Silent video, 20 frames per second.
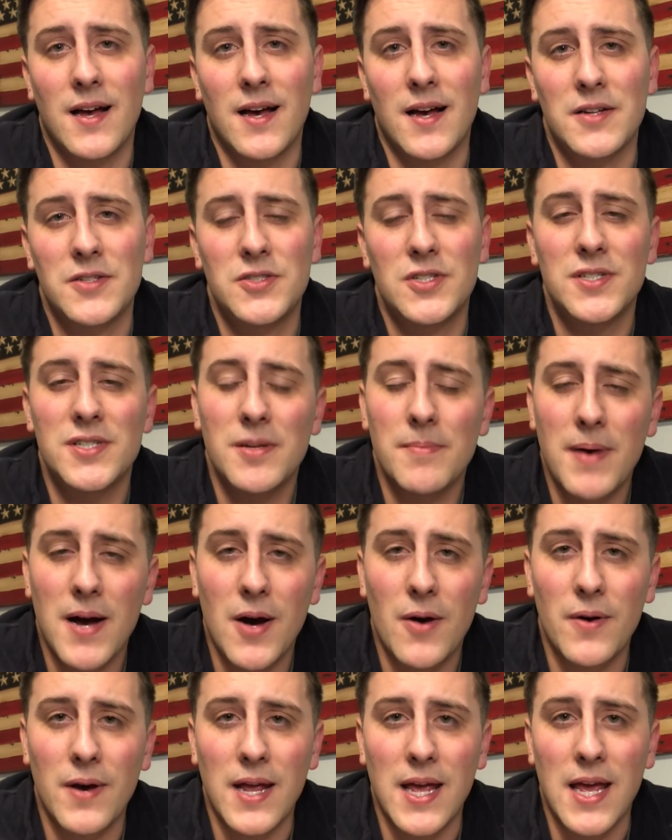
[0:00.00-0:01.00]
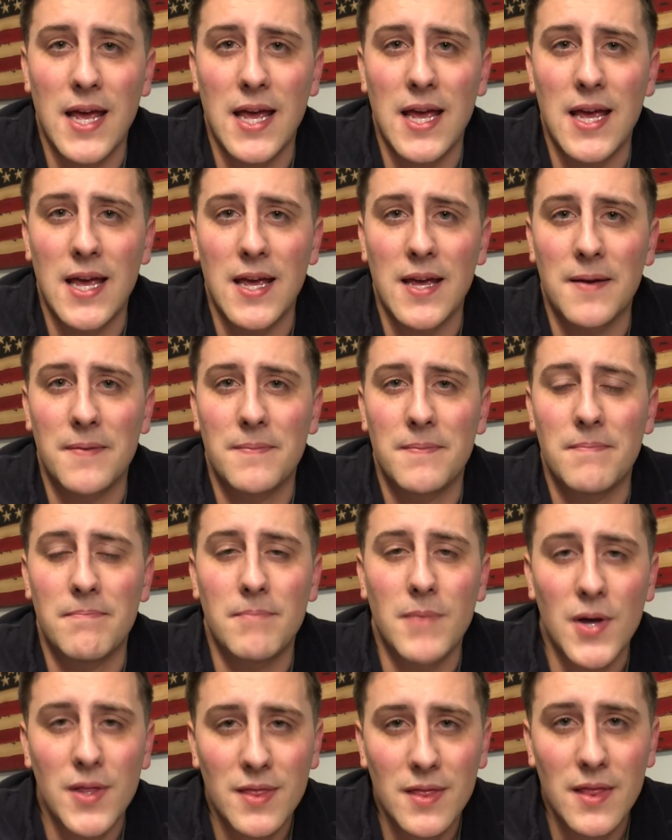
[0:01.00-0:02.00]
just about a
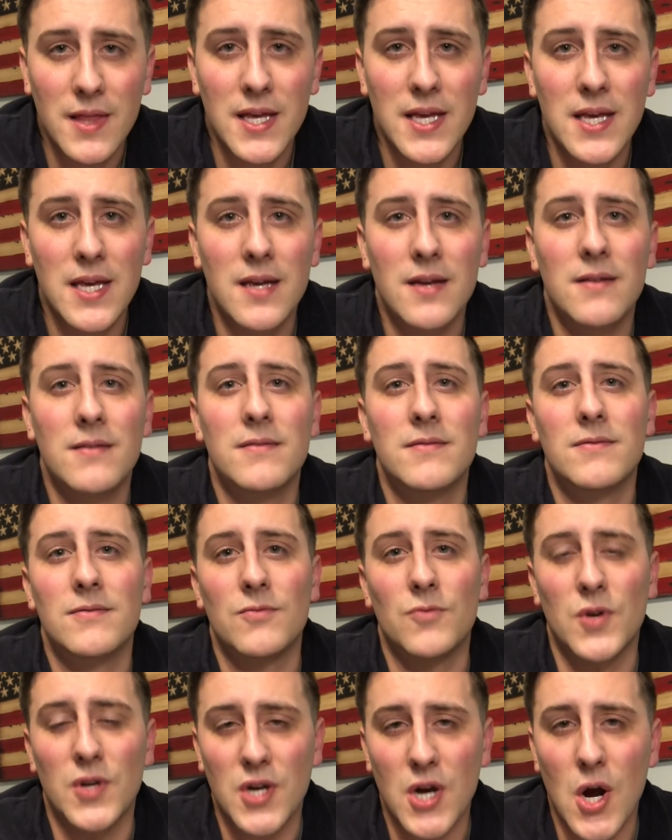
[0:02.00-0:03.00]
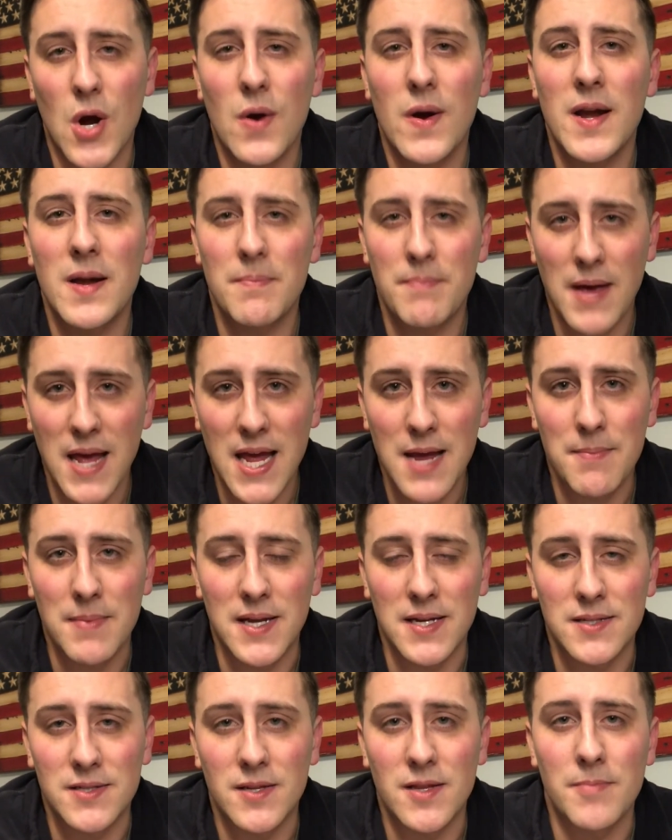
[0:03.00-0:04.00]
monthly recurring payment
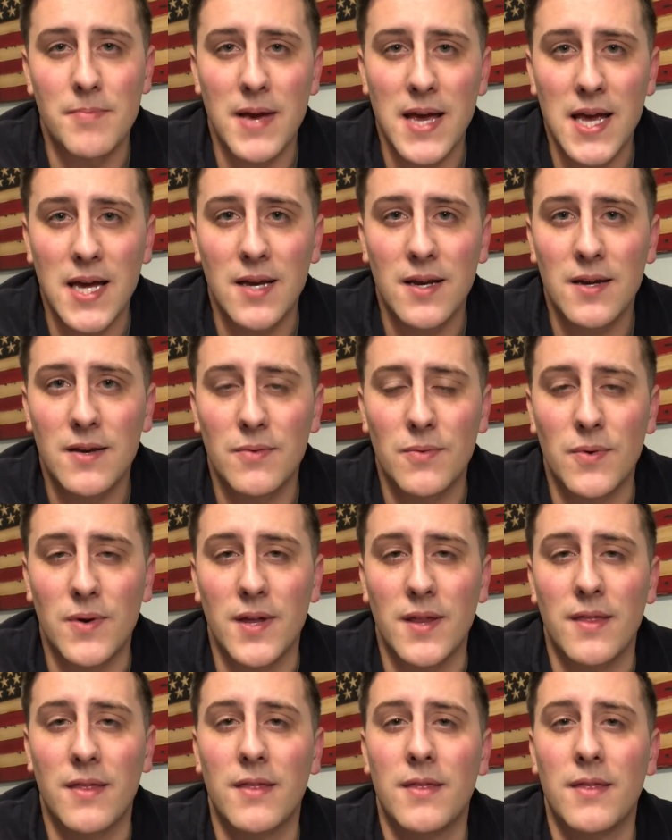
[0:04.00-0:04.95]
to the bank with,